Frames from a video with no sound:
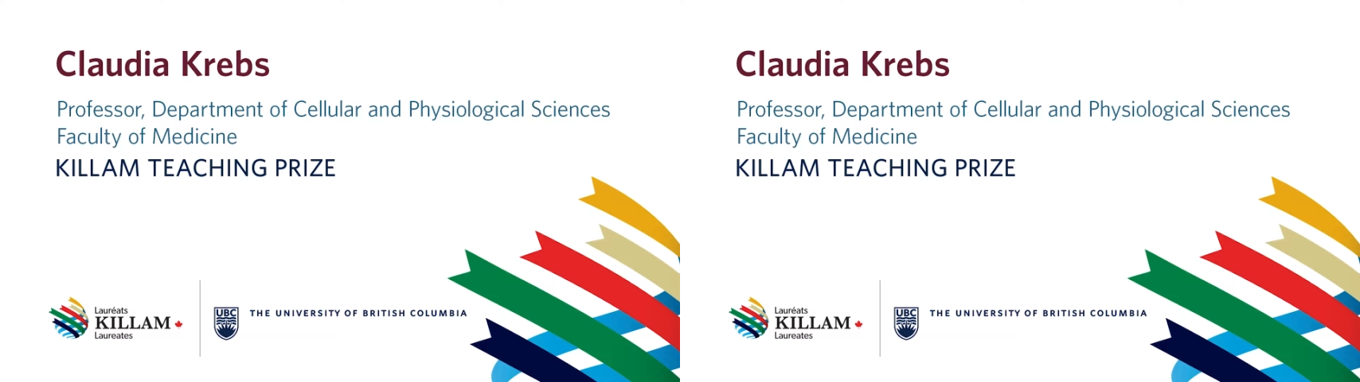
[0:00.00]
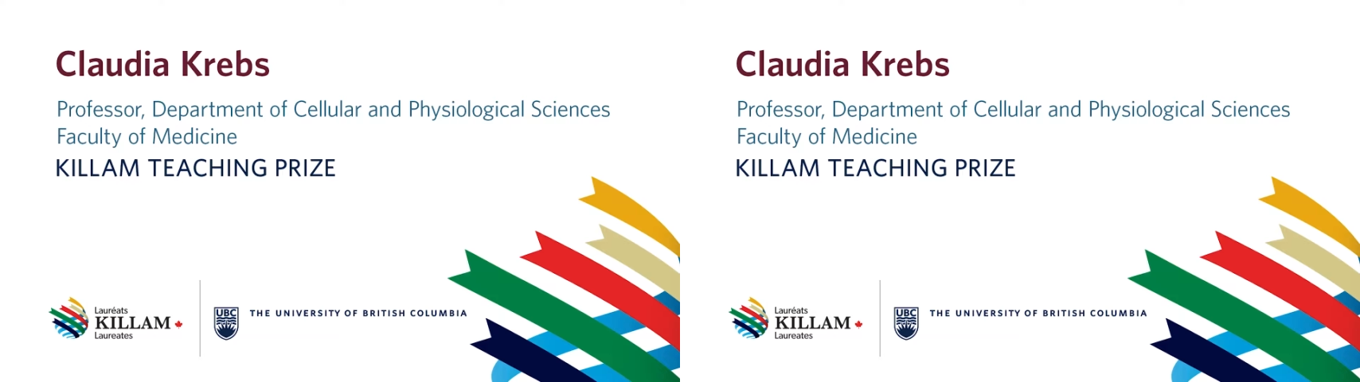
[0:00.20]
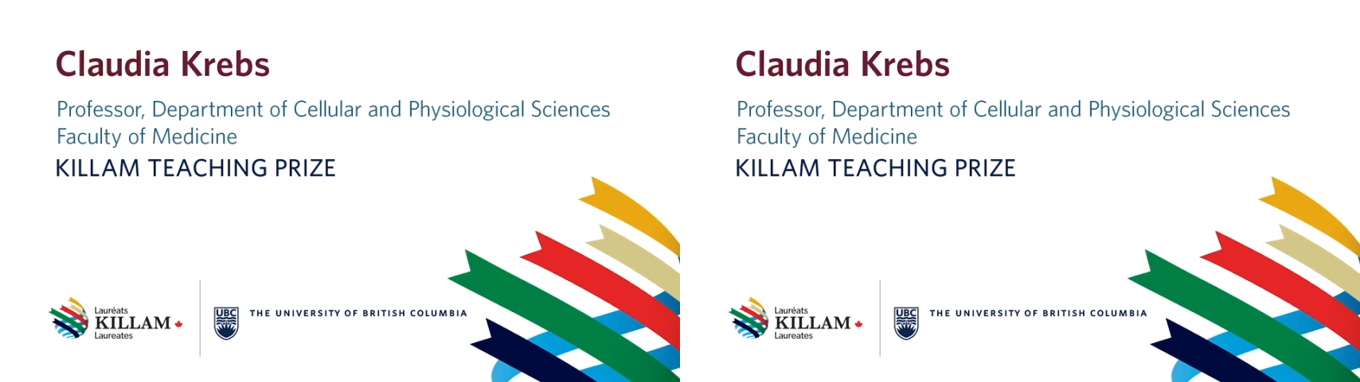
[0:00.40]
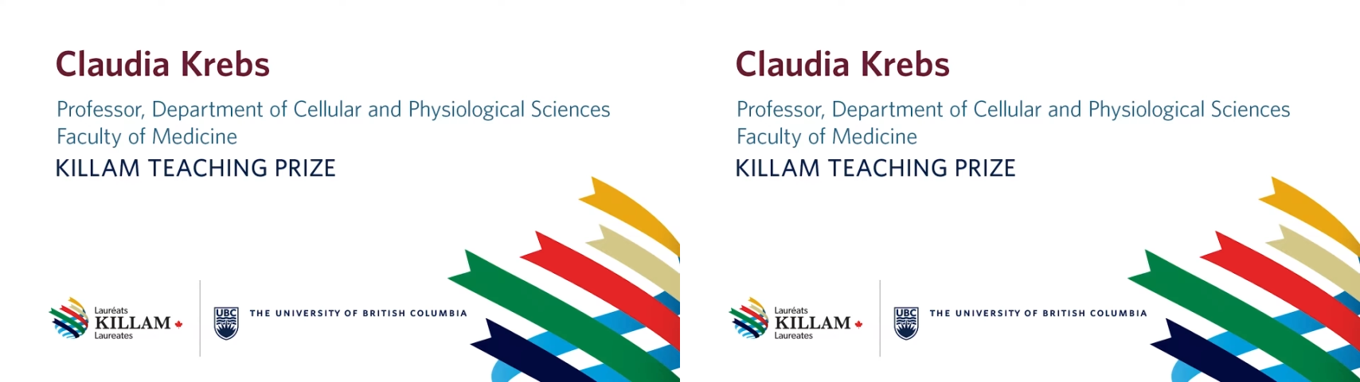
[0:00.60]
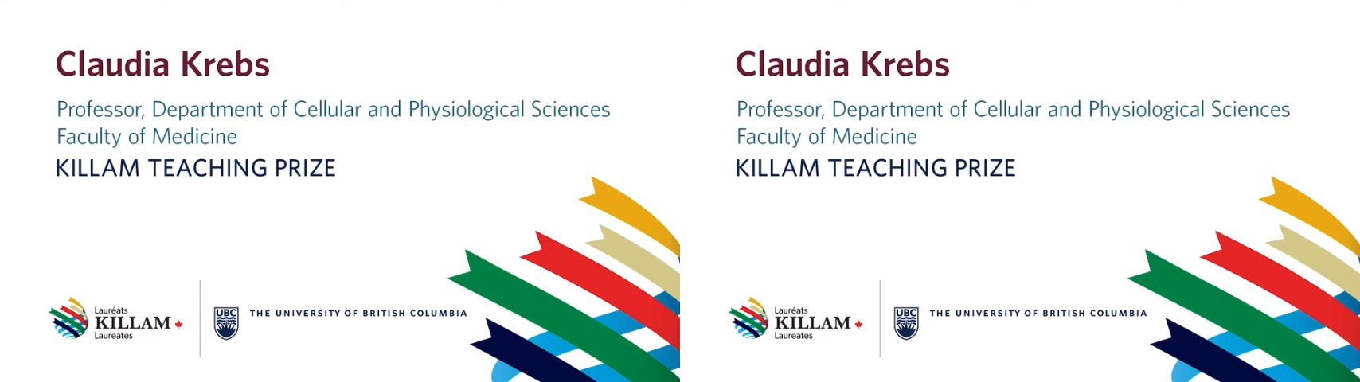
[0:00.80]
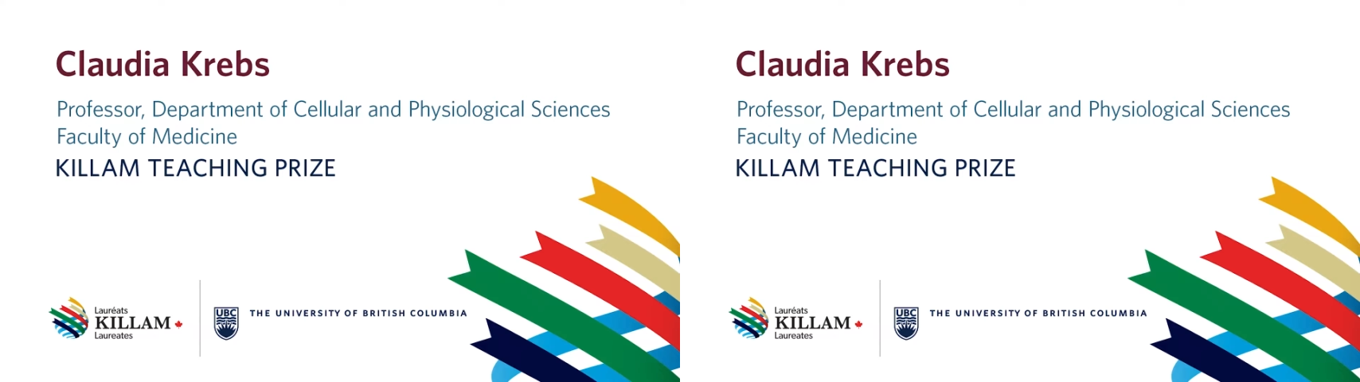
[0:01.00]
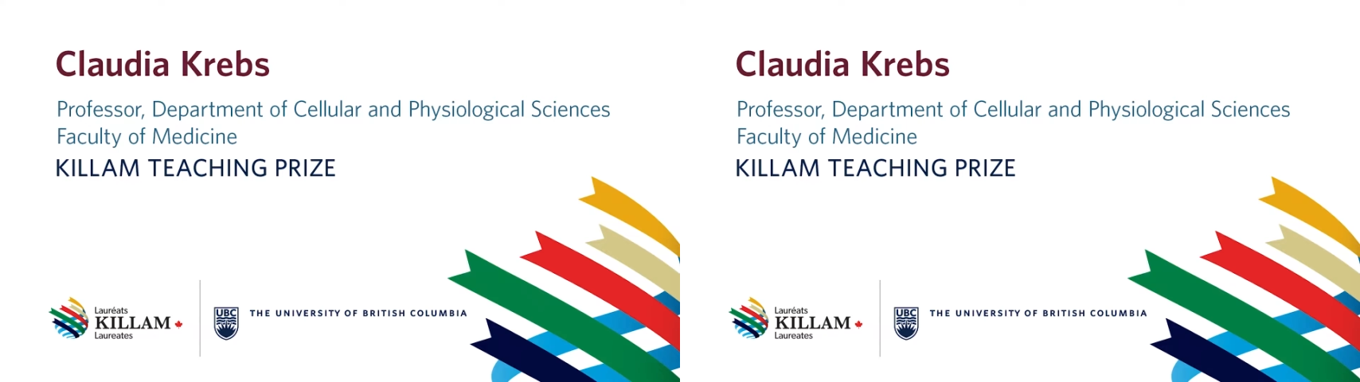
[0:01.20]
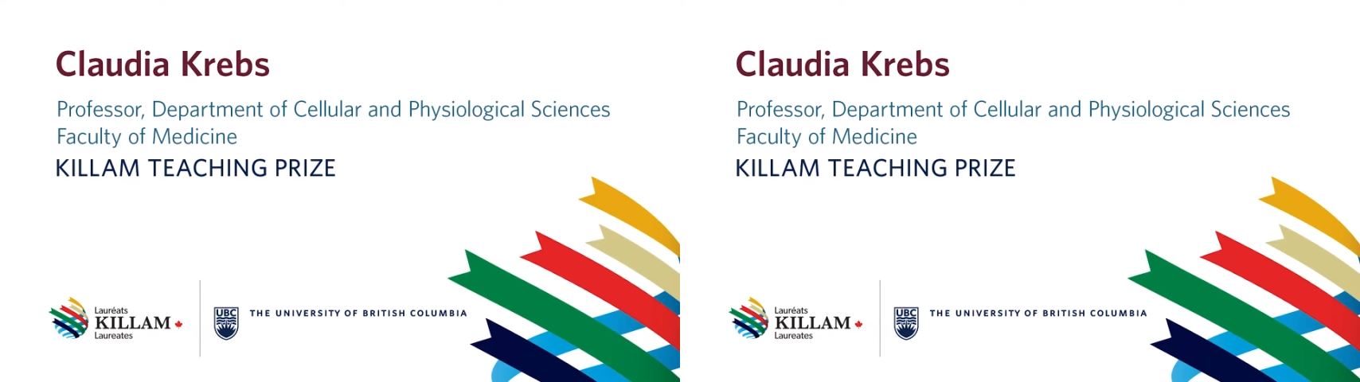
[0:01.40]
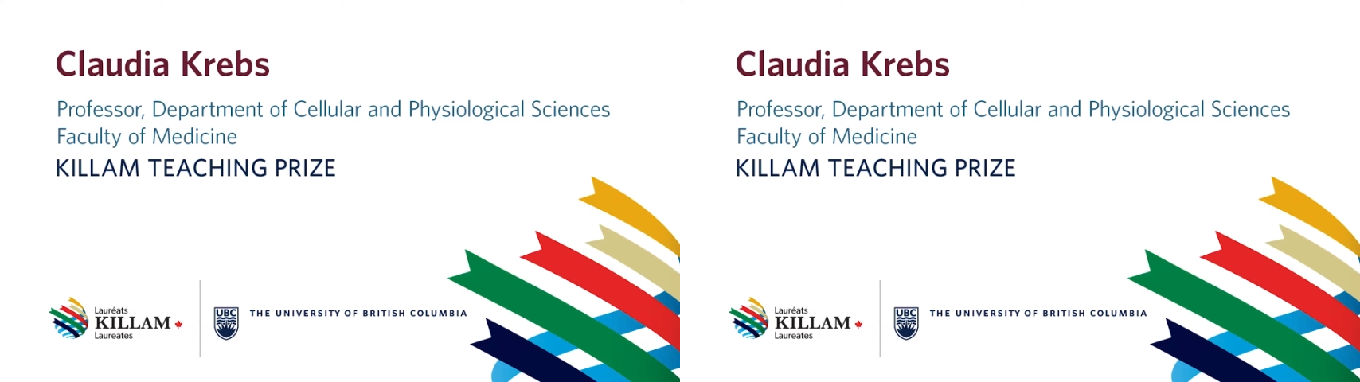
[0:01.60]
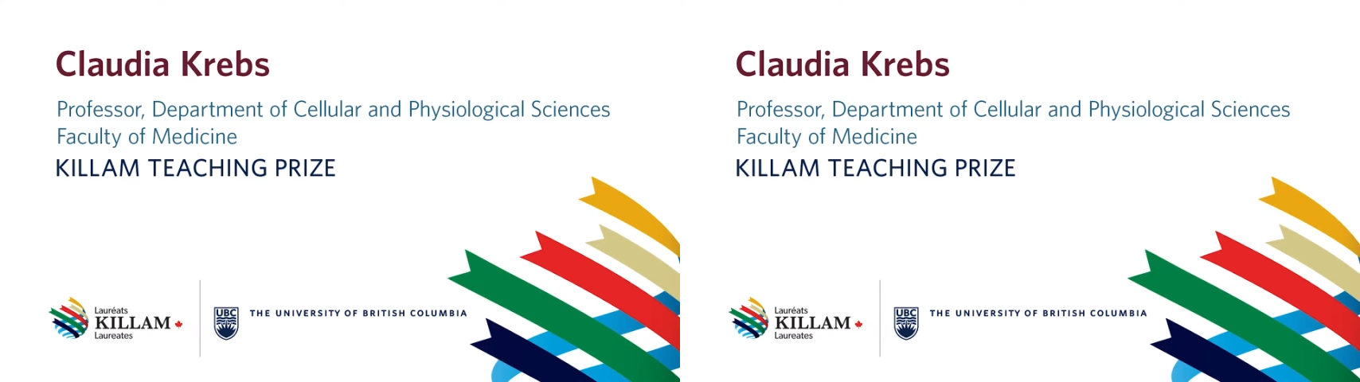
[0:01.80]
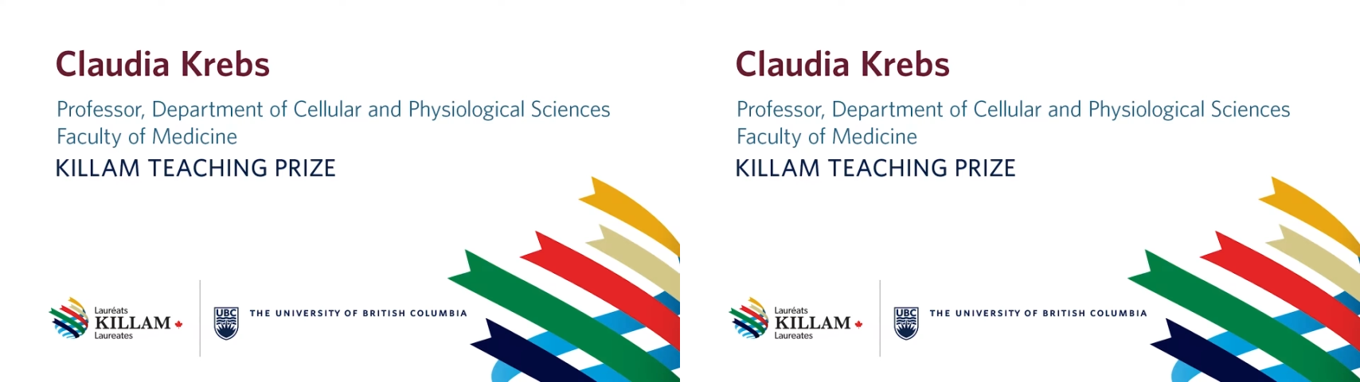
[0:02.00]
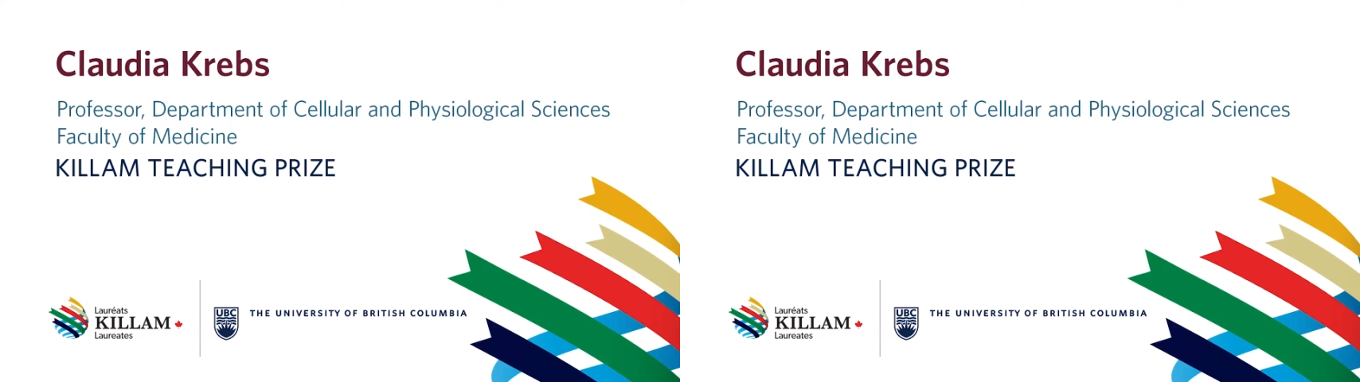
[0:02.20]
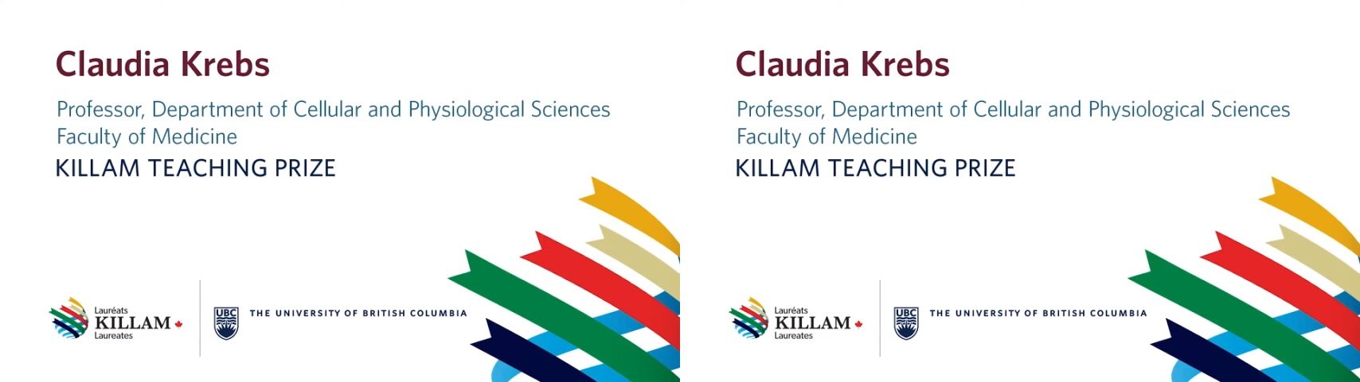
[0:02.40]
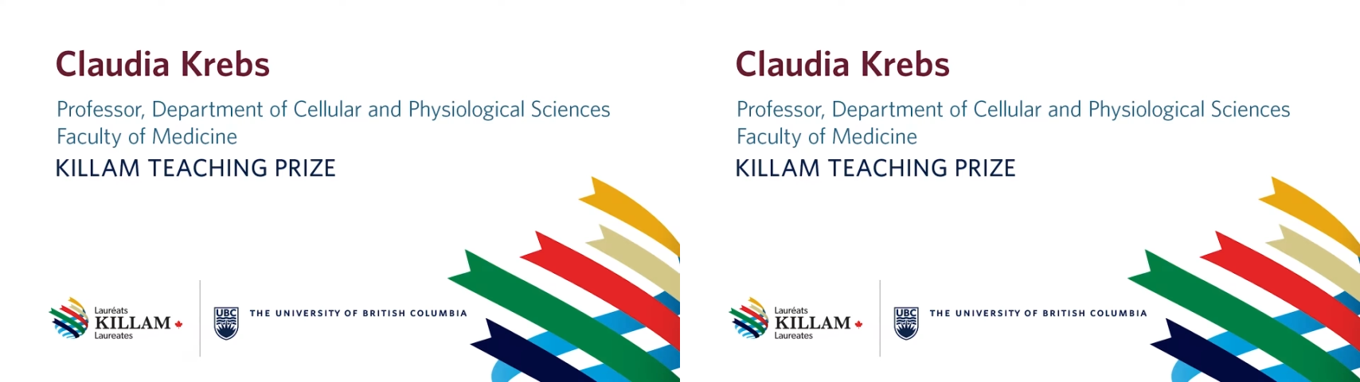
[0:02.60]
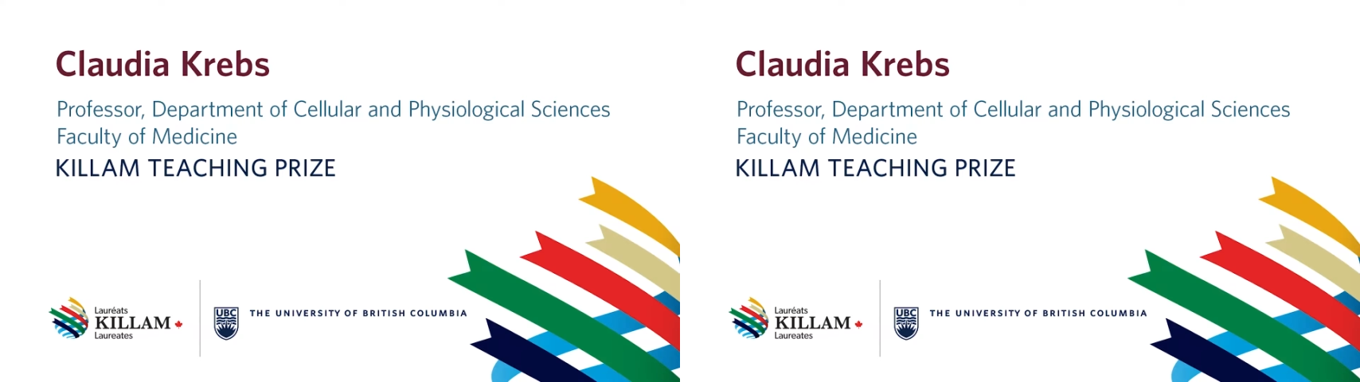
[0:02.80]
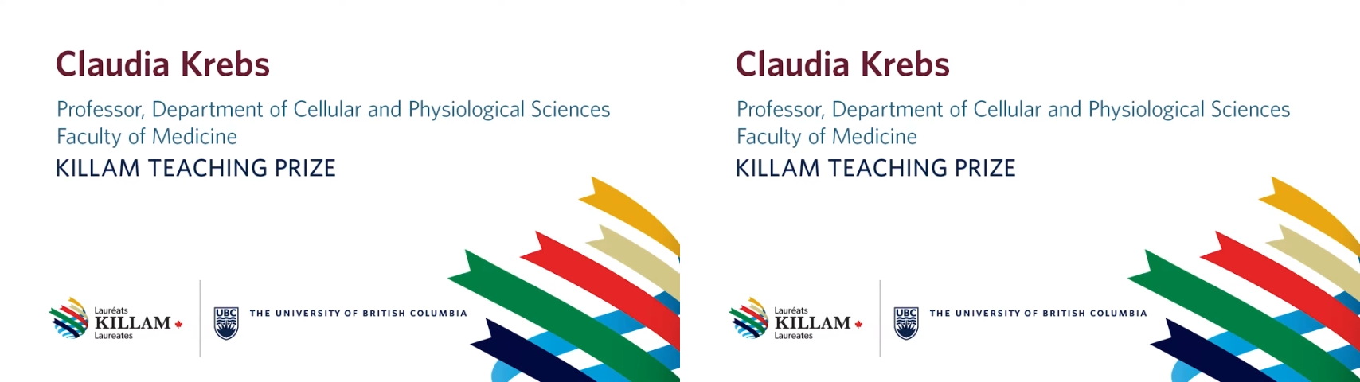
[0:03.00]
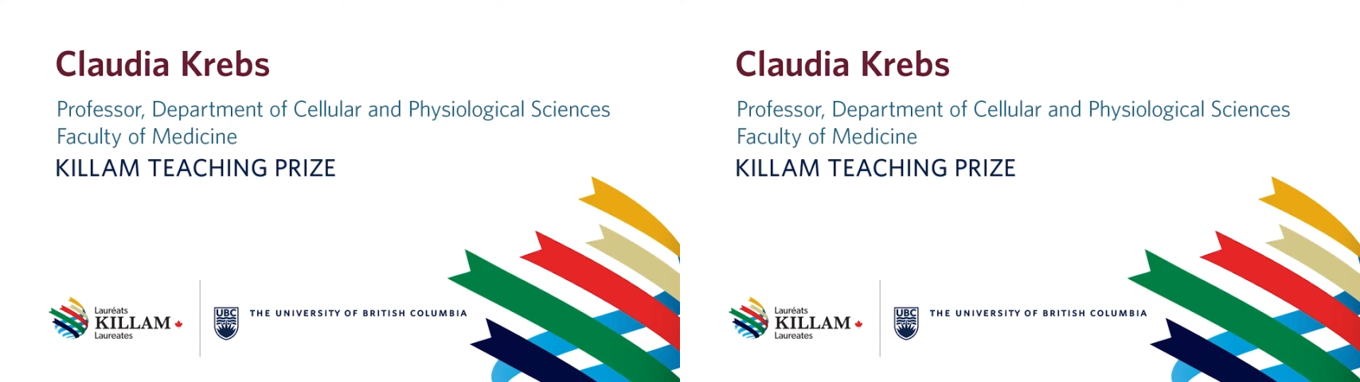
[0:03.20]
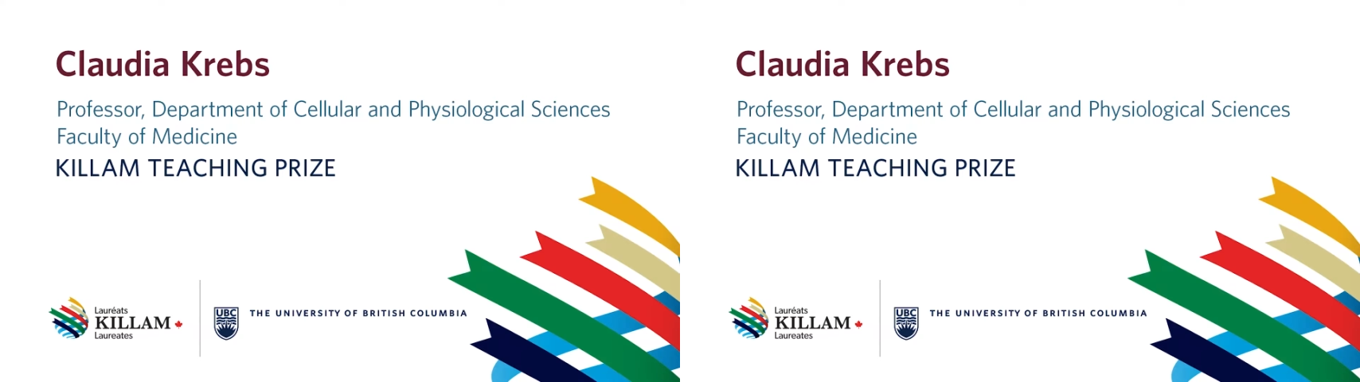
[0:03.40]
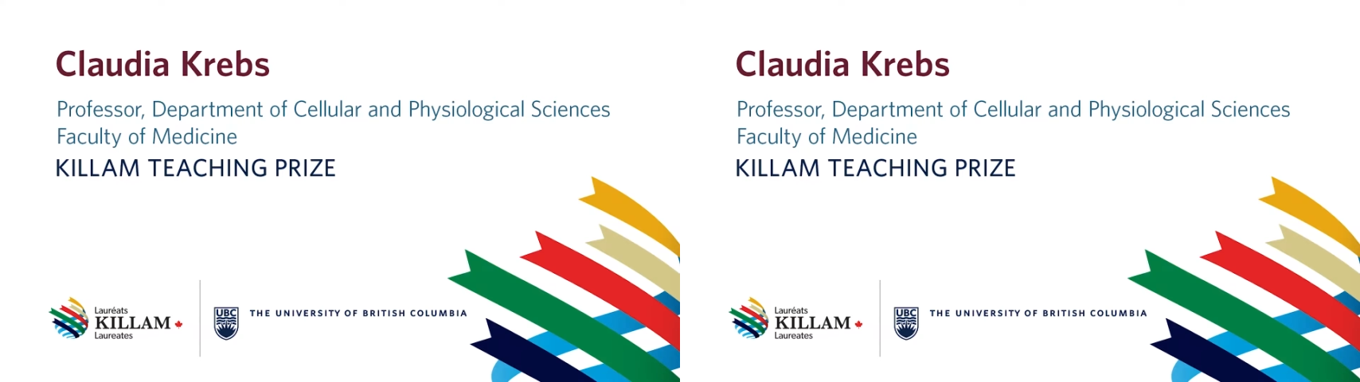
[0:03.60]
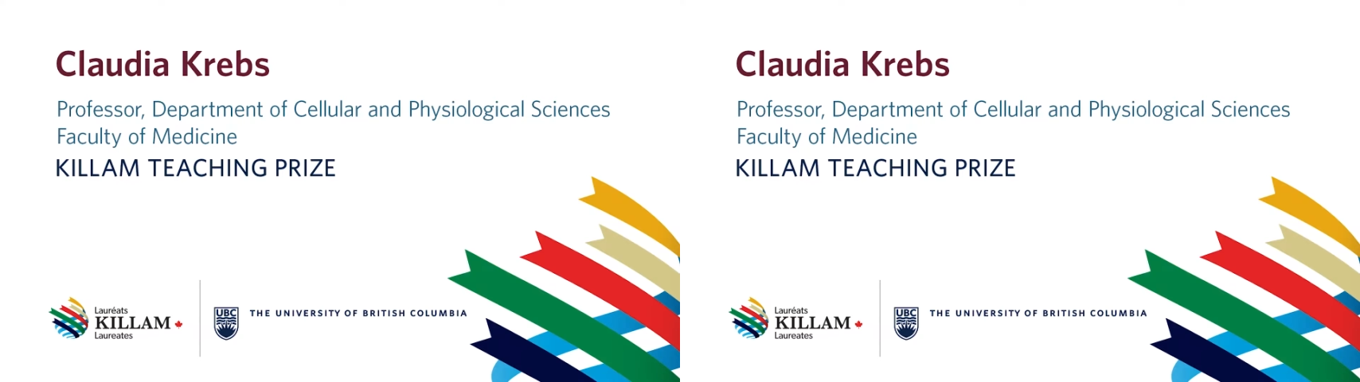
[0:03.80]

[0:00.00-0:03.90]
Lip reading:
[unreadable: no face in view]